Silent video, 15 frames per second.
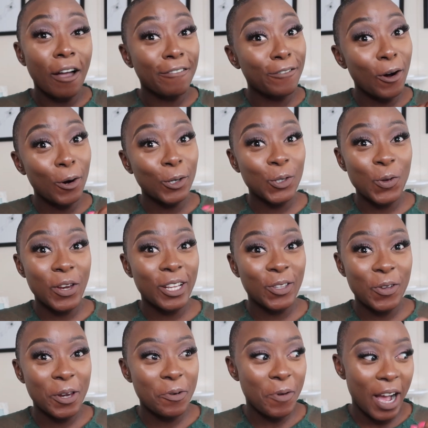
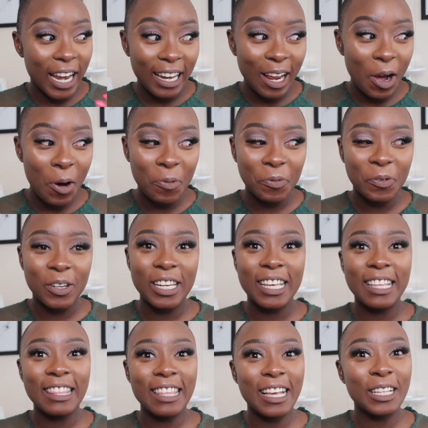2021.
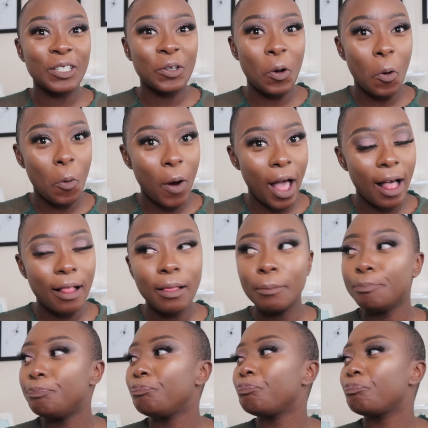Hopefully things go well.